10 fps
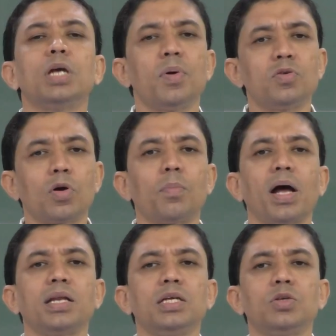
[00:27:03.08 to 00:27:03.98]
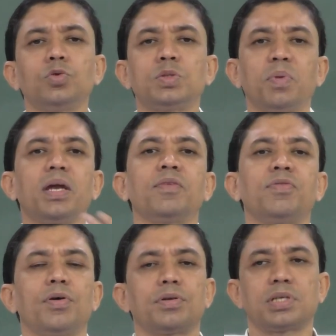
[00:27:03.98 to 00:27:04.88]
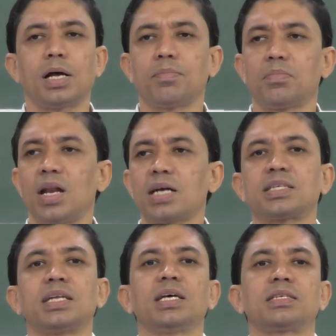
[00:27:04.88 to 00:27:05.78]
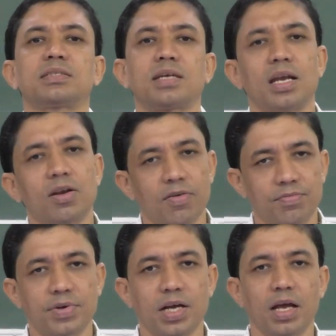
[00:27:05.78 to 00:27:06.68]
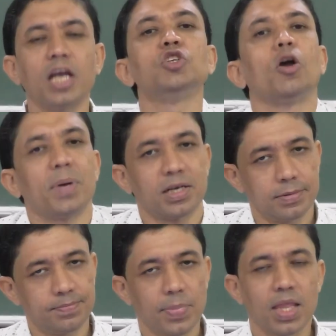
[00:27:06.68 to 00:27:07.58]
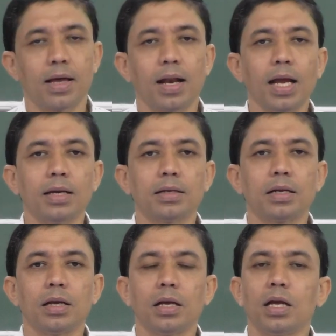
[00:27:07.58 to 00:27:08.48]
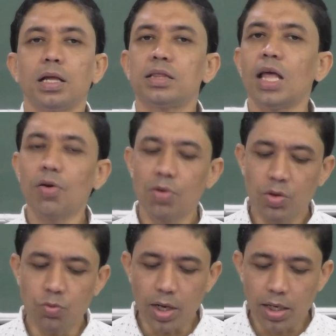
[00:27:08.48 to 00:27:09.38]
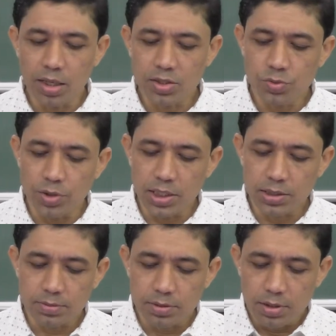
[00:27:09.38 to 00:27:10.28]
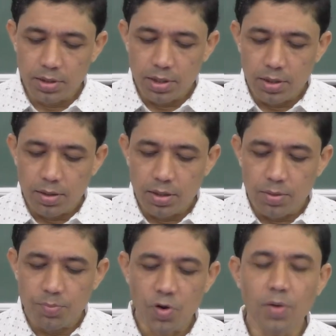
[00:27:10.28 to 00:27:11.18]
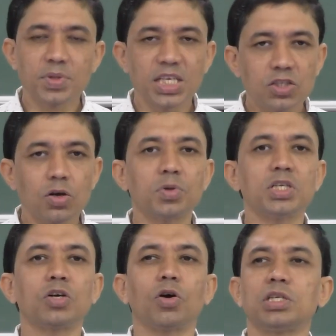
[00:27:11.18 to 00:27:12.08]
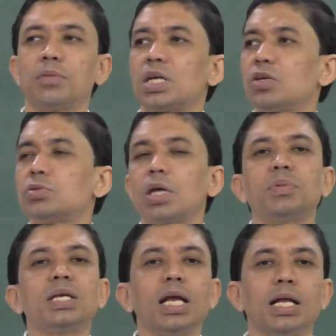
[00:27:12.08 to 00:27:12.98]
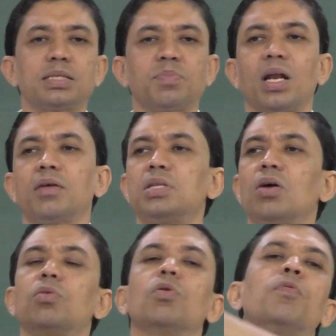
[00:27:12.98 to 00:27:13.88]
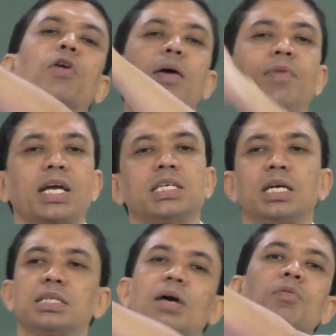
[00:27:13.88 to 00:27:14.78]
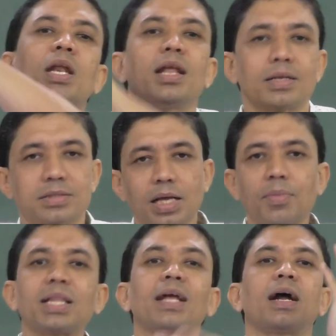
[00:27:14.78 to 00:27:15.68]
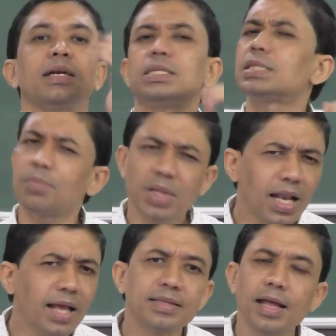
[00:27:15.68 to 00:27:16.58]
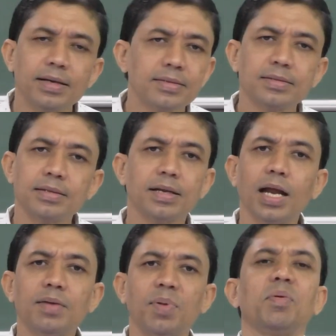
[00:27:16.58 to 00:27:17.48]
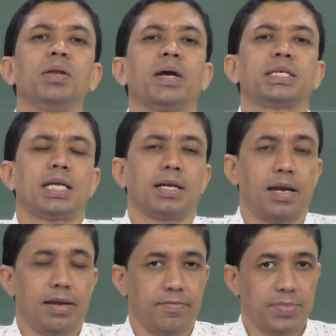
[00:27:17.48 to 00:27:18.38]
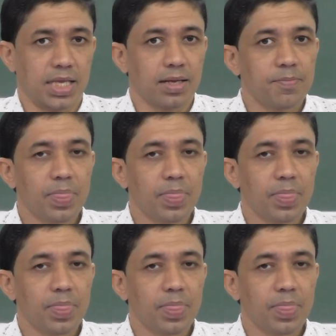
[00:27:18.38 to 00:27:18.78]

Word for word: amount of money to spend for some luxurious kind of uh, enjoyment, right. They will quickly switch from this commodity consumption to something else, perhaps they will go for a vacation somewhere else, some other country, something like that, right, family vacation kind of thing,